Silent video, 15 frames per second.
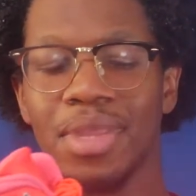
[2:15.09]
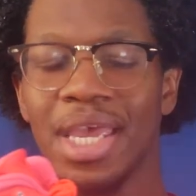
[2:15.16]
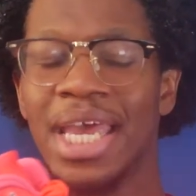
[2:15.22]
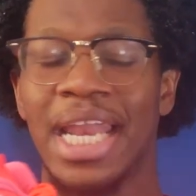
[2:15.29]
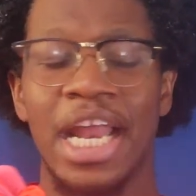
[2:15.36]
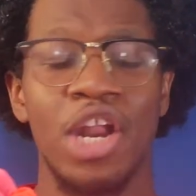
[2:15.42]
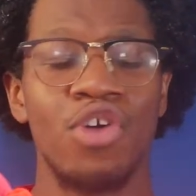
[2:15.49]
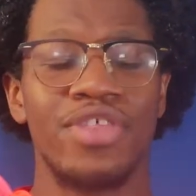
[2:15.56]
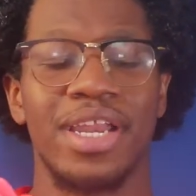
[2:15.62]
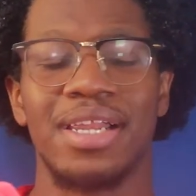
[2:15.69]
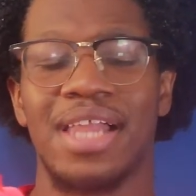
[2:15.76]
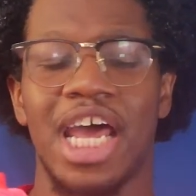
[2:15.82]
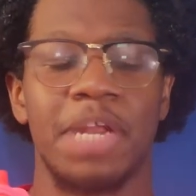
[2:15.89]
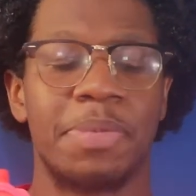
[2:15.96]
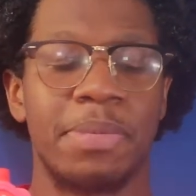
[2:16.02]
And I know that a
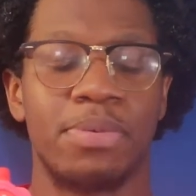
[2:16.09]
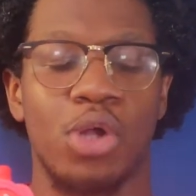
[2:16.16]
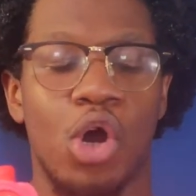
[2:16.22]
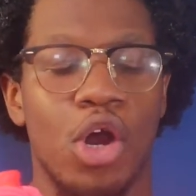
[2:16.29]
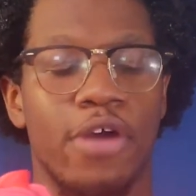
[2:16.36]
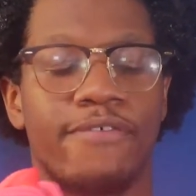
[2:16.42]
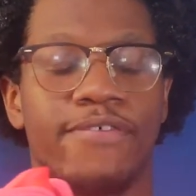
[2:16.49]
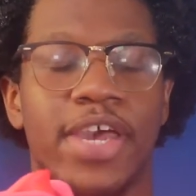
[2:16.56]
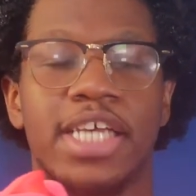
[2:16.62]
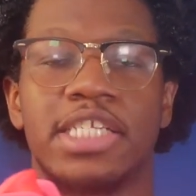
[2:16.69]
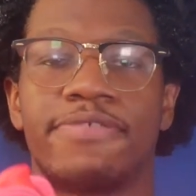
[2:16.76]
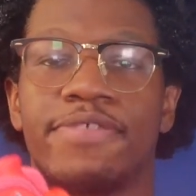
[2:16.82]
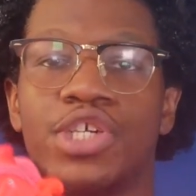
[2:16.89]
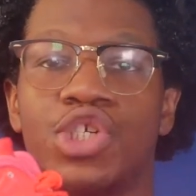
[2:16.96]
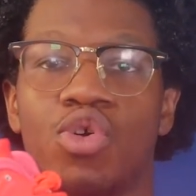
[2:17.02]
lot of people aren't fans
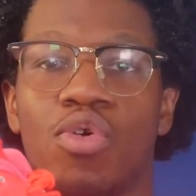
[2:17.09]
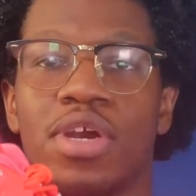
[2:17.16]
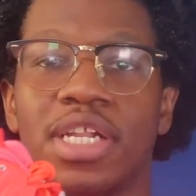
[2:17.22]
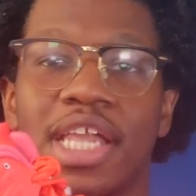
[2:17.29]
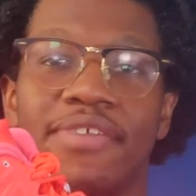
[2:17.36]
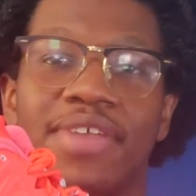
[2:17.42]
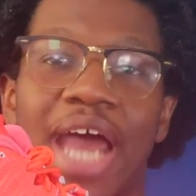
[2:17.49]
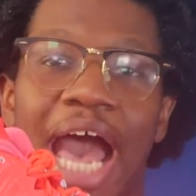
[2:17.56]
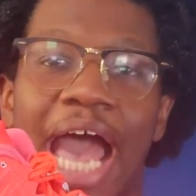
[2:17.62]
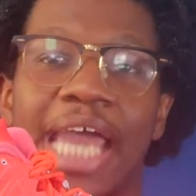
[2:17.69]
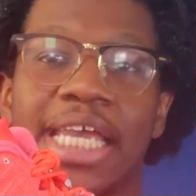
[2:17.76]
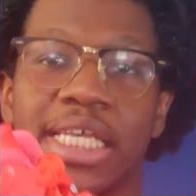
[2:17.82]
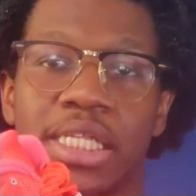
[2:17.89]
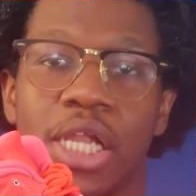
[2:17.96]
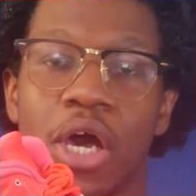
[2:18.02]
of the Jordan 11
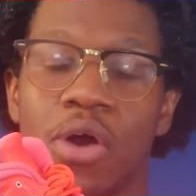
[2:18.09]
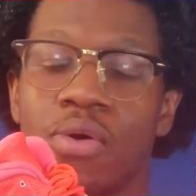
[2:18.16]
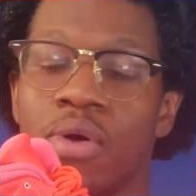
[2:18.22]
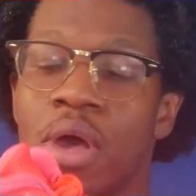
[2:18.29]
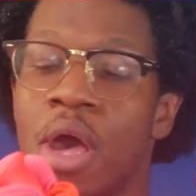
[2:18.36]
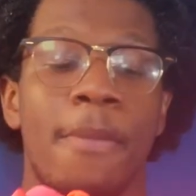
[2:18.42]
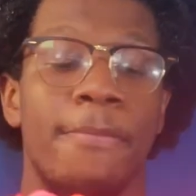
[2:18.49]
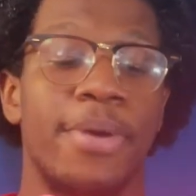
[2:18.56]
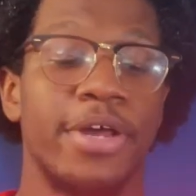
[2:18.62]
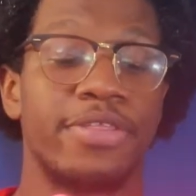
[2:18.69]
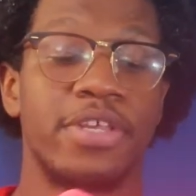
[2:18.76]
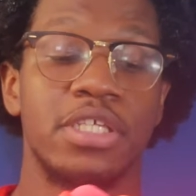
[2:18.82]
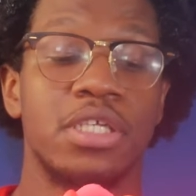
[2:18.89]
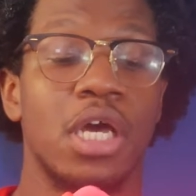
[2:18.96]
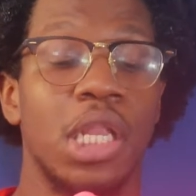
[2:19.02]
IE Low, but
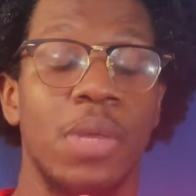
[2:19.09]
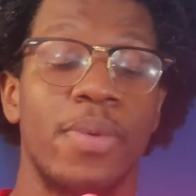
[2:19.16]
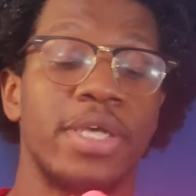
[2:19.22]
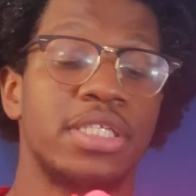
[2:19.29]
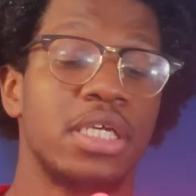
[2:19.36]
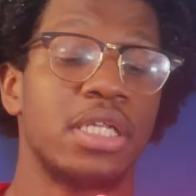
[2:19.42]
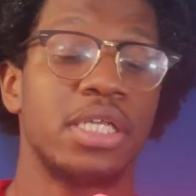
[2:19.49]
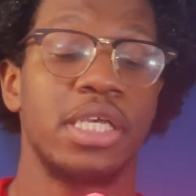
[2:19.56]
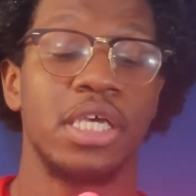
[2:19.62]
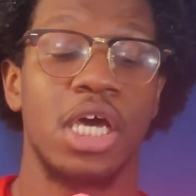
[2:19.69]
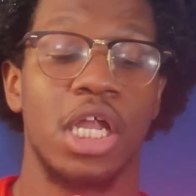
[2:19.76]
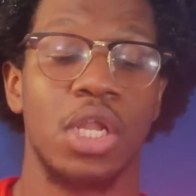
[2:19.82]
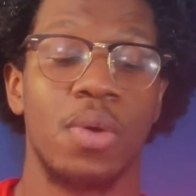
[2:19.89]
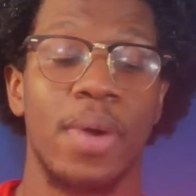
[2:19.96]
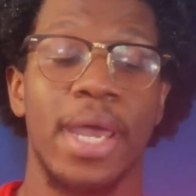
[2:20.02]
this colorway is a clean
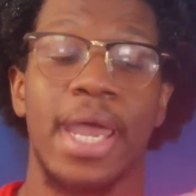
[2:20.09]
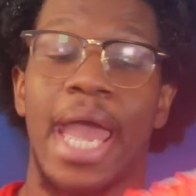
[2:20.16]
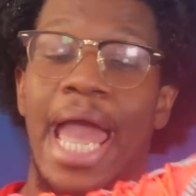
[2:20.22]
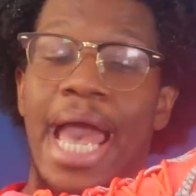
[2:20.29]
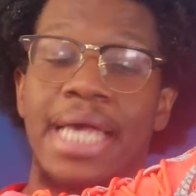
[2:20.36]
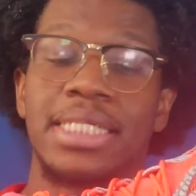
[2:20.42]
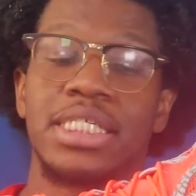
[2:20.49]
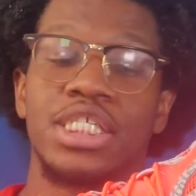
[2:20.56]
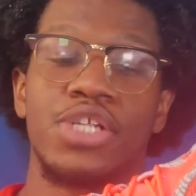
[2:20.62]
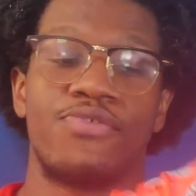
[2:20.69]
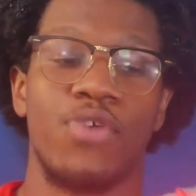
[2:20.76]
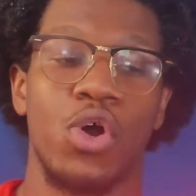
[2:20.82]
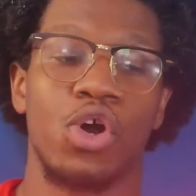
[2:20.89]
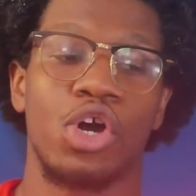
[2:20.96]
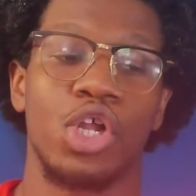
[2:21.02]
colorway, as is the
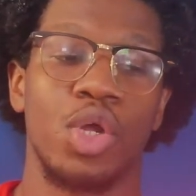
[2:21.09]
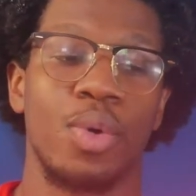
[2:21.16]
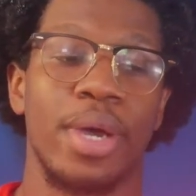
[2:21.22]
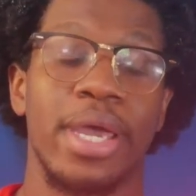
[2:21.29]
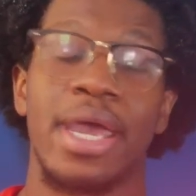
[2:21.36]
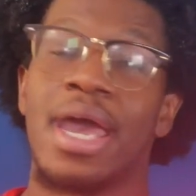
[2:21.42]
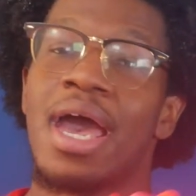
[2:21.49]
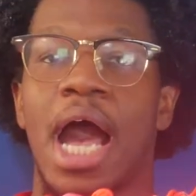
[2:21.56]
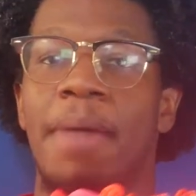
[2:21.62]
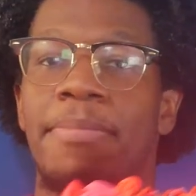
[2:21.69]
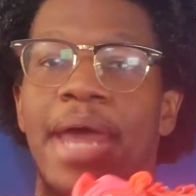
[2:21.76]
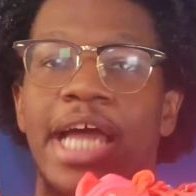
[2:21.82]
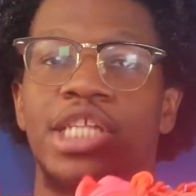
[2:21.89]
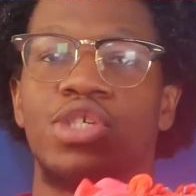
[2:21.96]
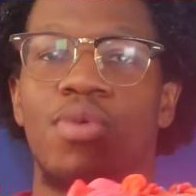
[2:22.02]
Volt colorway. I'm
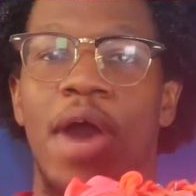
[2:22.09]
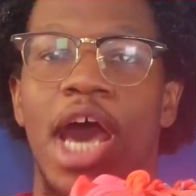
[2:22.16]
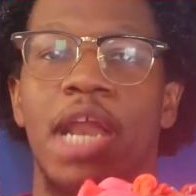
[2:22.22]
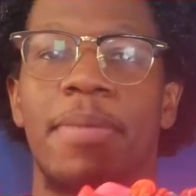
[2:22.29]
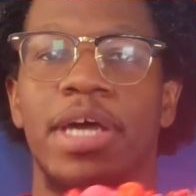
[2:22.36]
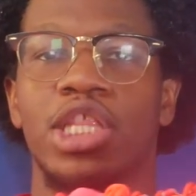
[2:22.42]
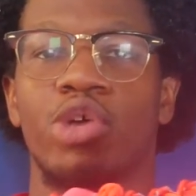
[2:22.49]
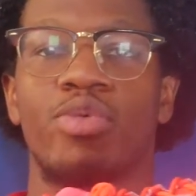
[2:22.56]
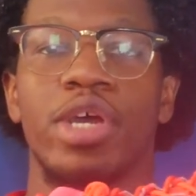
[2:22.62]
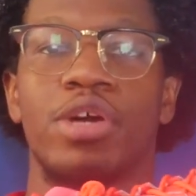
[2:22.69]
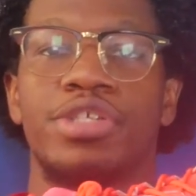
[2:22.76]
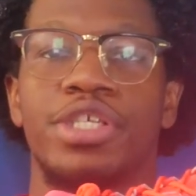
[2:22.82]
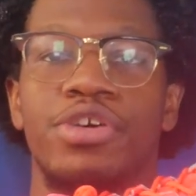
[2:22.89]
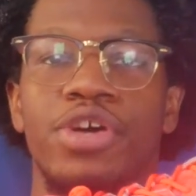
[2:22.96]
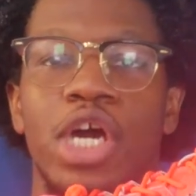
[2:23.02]
not too hot about the
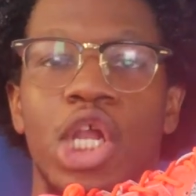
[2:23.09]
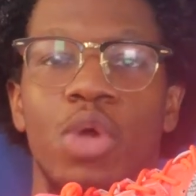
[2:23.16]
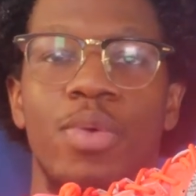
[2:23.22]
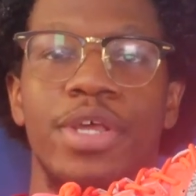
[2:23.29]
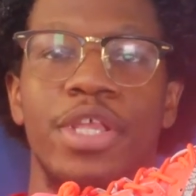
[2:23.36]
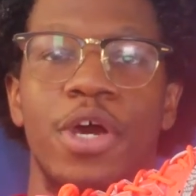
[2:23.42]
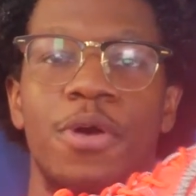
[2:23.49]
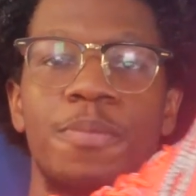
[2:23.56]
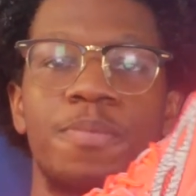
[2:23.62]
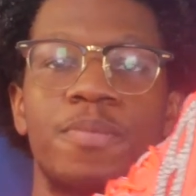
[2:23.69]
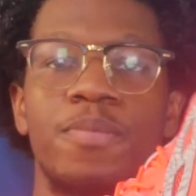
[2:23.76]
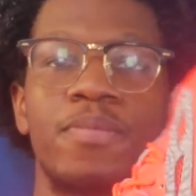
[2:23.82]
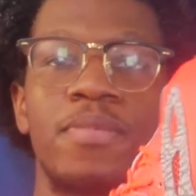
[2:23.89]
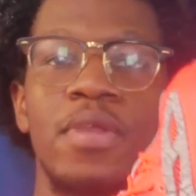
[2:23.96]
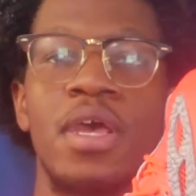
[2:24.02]
Rio Teal colorway
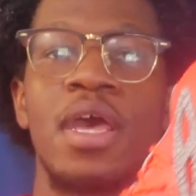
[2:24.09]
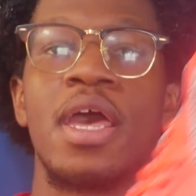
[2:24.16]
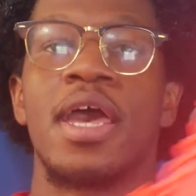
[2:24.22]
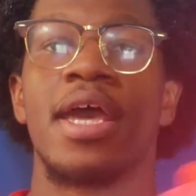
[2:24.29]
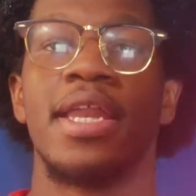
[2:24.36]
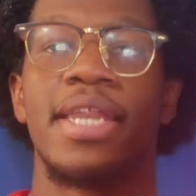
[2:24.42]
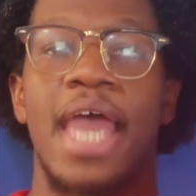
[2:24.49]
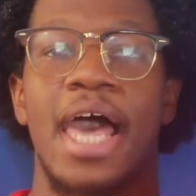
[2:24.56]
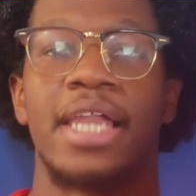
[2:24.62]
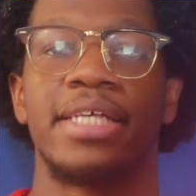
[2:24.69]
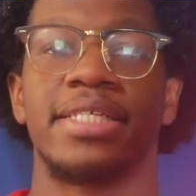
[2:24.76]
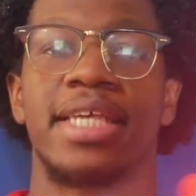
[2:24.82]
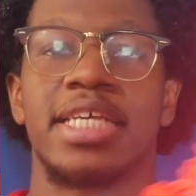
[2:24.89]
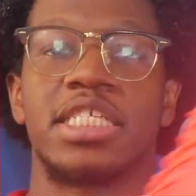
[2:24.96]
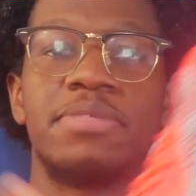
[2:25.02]
though. Now
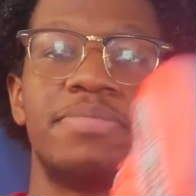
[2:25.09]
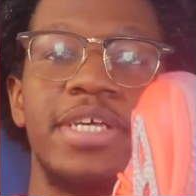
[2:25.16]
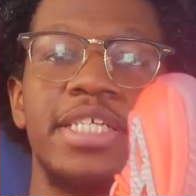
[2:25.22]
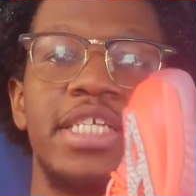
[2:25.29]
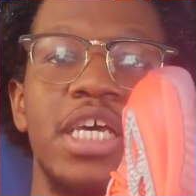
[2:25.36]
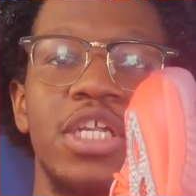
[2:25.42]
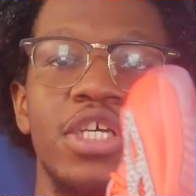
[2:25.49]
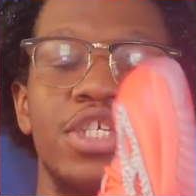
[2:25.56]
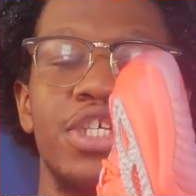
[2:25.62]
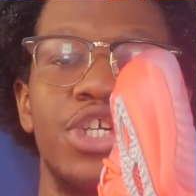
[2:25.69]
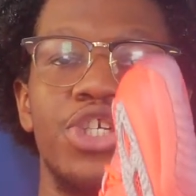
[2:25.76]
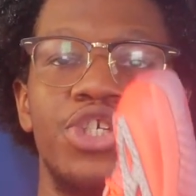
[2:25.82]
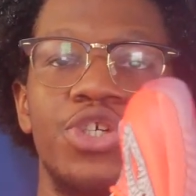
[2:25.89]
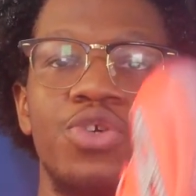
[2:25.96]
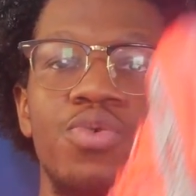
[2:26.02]
let's get some detailed looks at
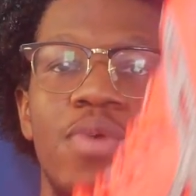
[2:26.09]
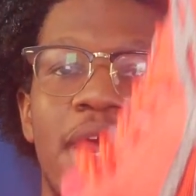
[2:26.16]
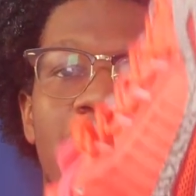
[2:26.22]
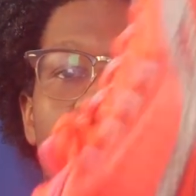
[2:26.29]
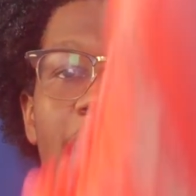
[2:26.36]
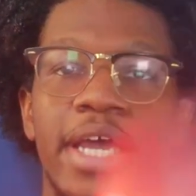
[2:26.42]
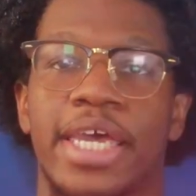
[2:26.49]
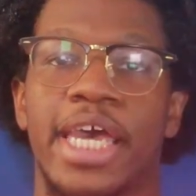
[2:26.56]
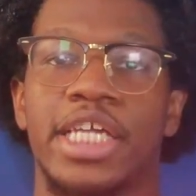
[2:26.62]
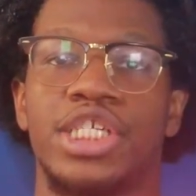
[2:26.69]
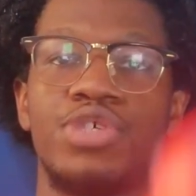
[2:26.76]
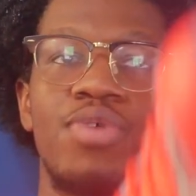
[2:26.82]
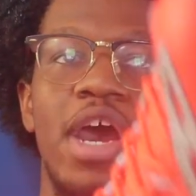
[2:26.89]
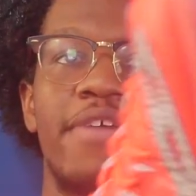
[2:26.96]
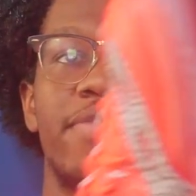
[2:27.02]
the shoe, and I'll
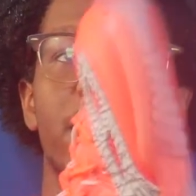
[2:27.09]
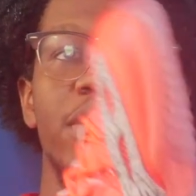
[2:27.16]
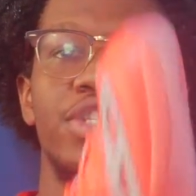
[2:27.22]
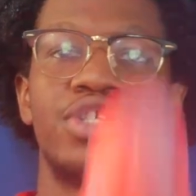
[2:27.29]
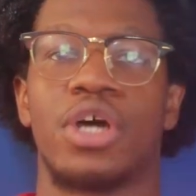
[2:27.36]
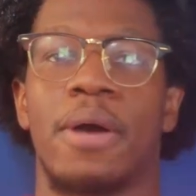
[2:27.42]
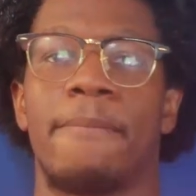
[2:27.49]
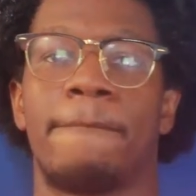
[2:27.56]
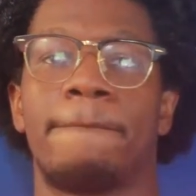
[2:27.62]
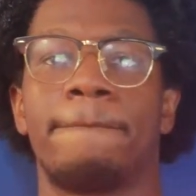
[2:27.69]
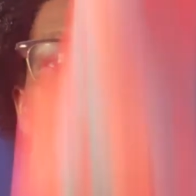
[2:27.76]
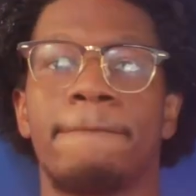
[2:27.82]
catch you after the jump.